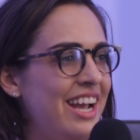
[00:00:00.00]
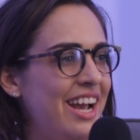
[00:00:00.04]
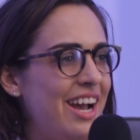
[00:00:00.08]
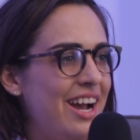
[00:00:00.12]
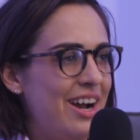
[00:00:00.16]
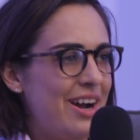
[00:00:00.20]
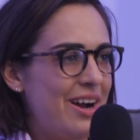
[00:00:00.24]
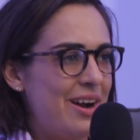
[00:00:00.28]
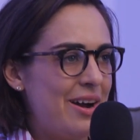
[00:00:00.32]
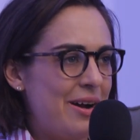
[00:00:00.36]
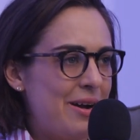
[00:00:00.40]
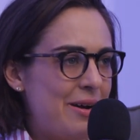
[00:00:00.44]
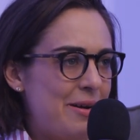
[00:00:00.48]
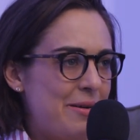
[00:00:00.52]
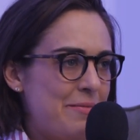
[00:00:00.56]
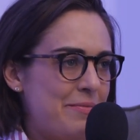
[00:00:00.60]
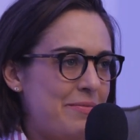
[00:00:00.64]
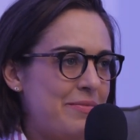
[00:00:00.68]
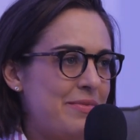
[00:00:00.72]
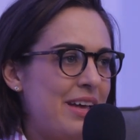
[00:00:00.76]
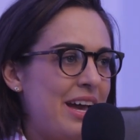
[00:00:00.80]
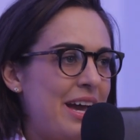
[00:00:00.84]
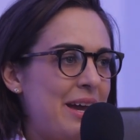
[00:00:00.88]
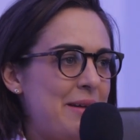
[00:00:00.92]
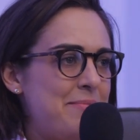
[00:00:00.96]

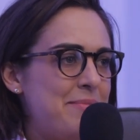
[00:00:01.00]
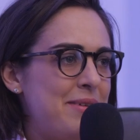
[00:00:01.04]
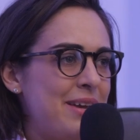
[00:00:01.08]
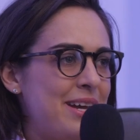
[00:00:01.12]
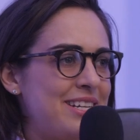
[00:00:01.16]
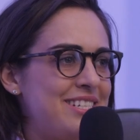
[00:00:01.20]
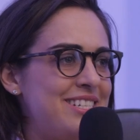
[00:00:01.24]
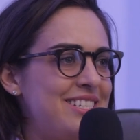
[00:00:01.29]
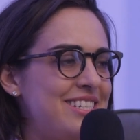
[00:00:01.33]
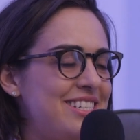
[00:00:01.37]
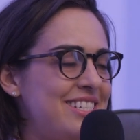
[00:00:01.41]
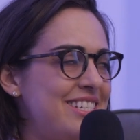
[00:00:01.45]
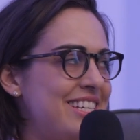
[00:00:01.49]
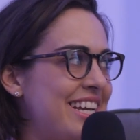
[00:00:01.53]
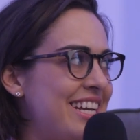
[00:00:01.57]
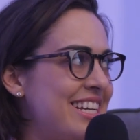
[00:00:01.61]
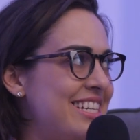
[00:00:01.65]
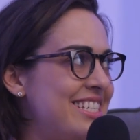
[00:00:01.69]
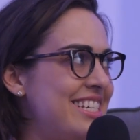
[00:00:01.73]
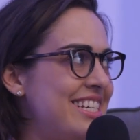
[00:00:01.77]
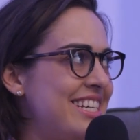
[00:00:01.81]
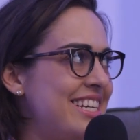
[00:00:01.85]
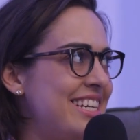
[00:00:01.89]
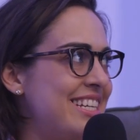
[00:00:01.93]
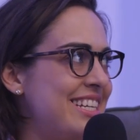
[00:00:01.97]
I picked
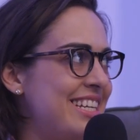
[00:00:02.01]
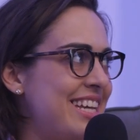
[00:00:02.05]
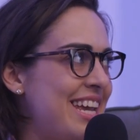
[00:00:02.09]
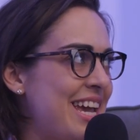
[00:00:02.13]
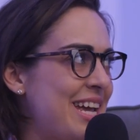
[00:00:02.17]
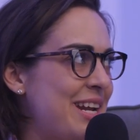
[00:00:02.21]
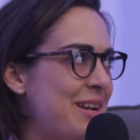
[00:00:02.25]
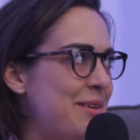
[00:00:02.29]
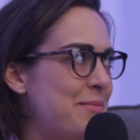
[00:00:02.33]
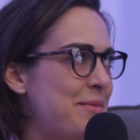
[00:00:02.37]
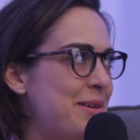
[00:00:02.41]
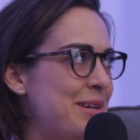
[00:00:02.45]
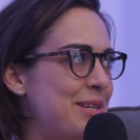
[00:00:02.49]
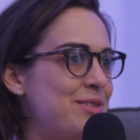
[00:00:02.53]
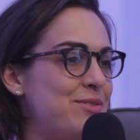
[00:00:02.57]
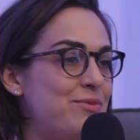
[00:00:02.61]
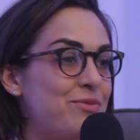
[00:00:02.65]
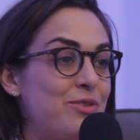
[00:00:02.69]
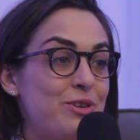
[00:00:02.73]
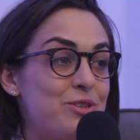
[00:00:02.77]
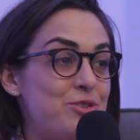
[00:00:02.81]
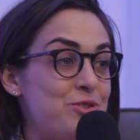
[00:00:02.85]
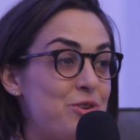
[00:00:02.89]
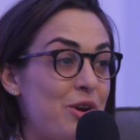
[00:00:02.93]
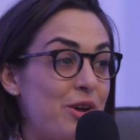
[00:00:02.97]
nicotine, cannabis,
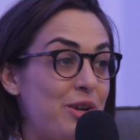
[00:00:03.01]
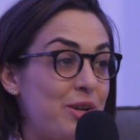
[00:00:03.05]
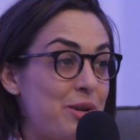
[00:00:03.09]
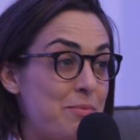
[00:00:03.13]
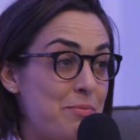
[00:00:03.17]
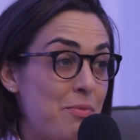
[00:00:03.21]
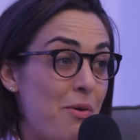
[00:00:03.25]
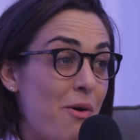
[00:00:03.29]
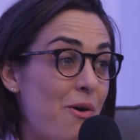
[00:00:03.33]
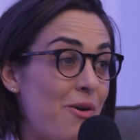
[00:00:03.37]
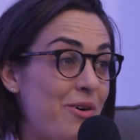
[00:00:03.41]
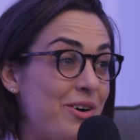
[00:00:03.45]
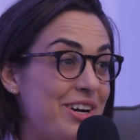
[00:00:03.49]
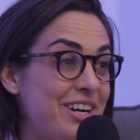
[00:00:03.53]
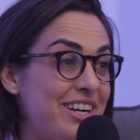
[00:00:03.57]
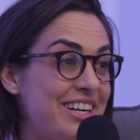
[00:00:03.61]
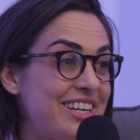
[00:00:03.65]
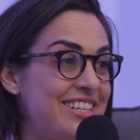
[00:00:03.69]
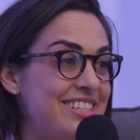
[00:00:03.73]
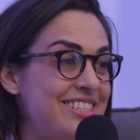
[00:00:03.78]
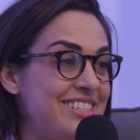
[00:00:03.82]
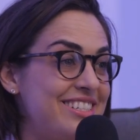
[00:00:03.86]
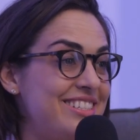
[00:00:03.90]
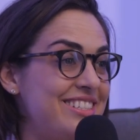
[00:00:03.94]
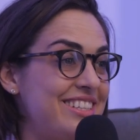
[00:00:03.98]
virtual reality
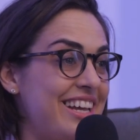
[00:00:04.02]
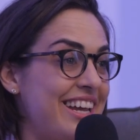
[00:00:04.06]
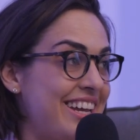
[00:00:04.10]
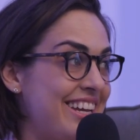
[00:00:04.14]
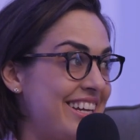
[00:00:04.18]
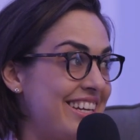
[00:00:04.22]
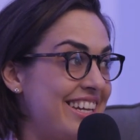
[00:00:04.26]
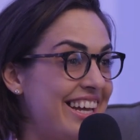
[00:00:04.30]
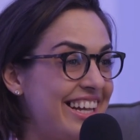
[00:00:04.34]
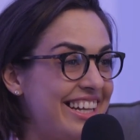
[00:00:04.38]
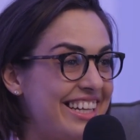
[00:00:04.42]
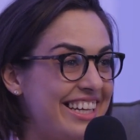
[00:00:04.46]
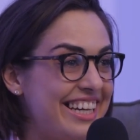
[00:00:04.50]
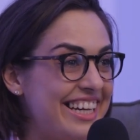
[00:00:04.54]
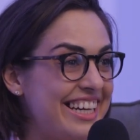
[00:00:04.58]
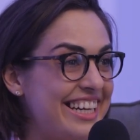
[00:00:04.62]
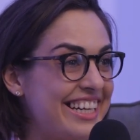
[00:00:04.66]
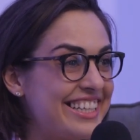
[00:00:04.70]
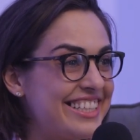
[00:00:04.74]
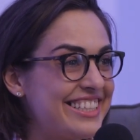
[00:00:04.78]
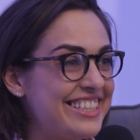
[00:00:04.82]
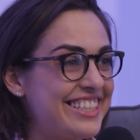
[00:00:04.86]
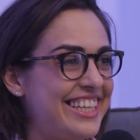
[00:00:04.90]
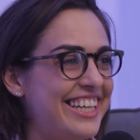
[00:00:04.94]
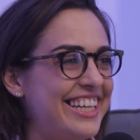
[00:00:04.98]
porn,
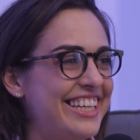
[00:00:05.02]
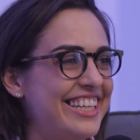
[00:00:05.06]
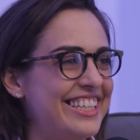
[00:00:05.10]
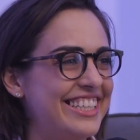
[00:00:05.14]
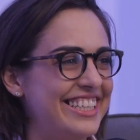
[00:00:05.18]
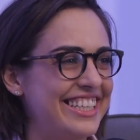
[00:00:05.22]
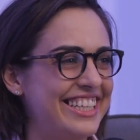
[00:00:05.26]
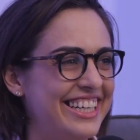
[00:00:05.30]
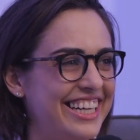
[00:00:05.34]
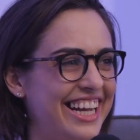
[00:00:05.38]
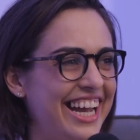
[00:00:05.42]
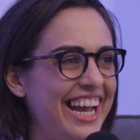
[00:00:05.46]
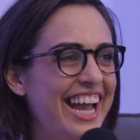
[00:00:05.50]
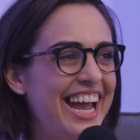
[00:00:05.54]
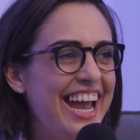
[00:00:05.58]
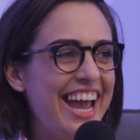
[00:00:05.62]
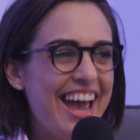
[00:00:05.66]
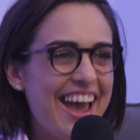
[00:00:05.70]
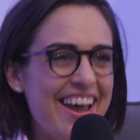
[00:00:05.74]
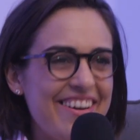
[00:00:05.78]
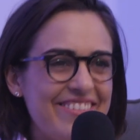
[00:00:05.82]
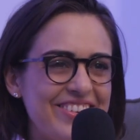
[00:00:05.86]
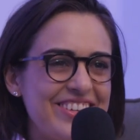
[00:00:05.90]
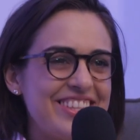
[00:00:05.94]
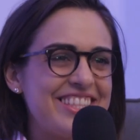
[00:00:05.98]
psychedelics,
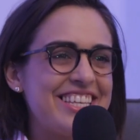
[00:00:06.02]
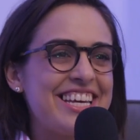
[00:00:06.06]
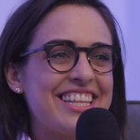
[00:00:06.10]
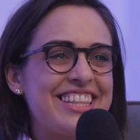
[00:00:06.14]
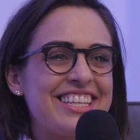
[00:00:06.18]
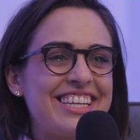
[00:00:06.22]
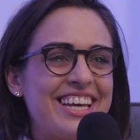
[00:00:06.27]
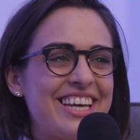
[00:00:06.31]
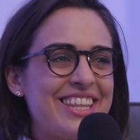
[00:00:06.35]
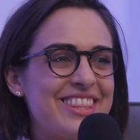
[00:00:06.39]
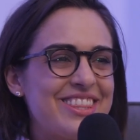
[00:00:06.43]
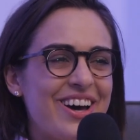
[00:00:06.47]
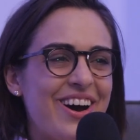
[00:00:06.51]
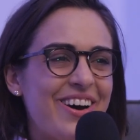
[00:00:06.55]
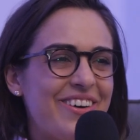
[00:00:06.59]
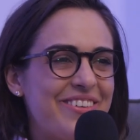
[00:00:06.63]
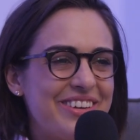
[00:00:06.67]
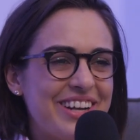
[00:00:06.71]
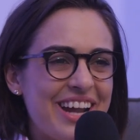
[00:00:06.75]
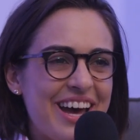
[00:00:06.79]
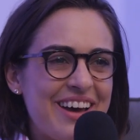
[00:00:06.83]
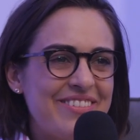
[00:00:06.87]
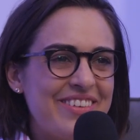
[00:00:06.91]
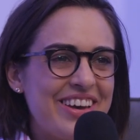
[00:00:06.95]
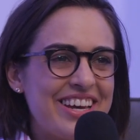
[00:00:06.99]
everything that I thought
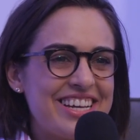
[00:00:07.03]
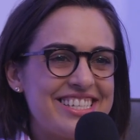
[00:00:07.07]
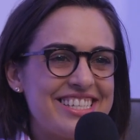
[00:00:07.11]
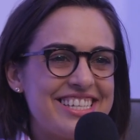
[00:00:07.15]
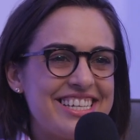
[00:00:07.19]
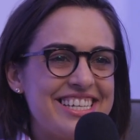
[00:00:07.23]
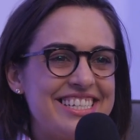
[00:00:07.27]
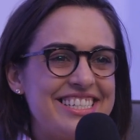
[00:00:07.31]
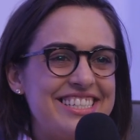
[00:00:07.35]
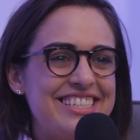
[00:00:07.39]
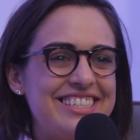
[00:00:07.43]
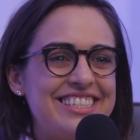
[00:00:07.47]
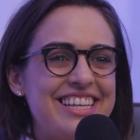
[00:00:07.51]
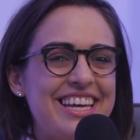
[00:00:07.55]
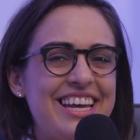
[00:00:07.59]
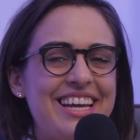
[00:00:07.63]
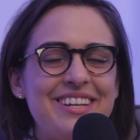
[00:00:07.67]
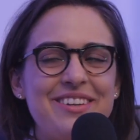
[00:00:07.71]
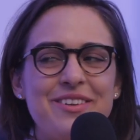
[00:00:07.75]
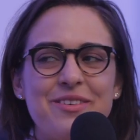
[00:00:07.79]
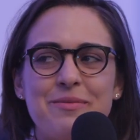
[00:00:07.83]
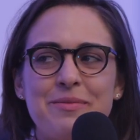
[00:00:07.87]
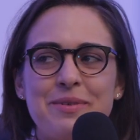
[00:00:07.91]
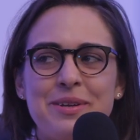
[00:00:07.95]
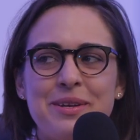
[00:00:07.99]
would have exits that
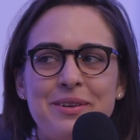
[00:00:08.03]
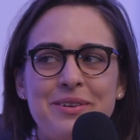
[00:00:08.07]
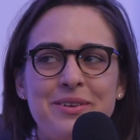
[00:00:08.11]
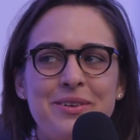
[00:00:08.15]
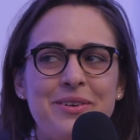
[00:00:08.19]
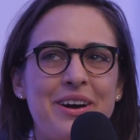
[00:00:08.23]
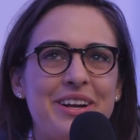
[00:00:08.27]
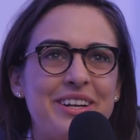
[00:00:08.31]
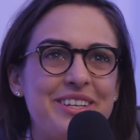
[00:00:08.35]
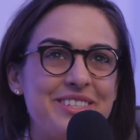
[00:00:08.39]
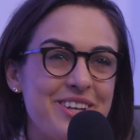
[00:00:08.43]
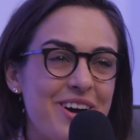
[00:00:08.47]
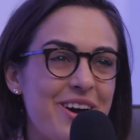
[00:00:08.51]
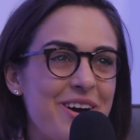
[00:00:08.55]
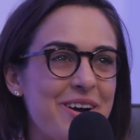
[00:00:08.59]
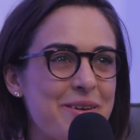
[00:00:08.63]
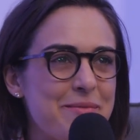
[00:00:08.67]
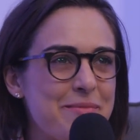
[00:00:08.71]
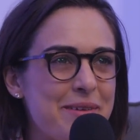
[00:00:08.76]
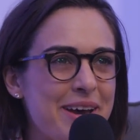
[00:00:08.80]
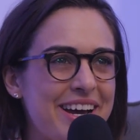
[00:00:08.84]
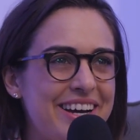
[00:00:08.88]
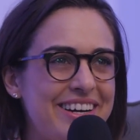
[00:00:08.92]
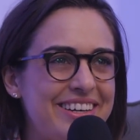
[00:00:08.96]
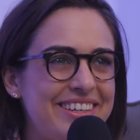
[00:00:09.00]
nobody knew how to talk
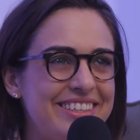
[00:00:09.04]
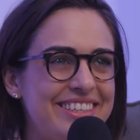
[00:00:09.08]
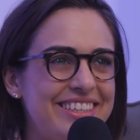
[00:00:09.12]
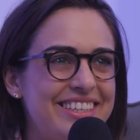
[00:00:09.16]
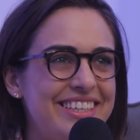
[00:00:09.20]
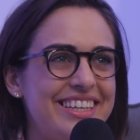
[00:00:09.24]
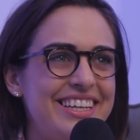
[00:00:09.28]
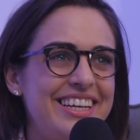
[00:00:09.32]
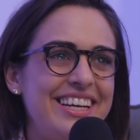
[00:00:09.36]
about.